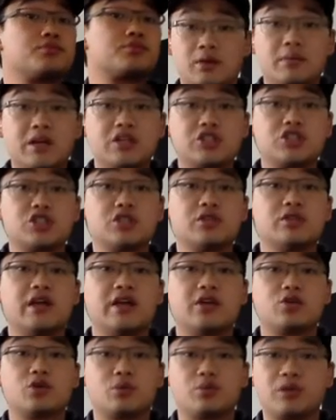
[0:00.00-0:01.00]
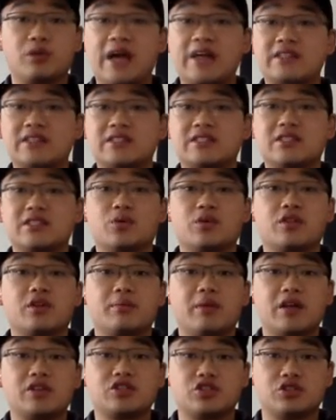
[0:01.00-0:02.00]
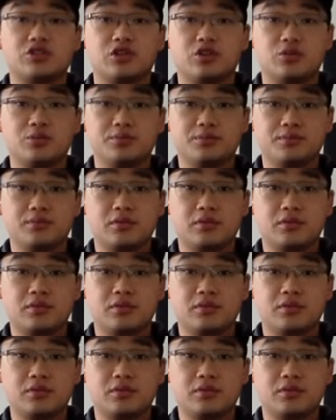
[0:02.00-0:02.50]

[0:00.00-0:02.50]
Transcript: Make sure that you are practicing with a metronome,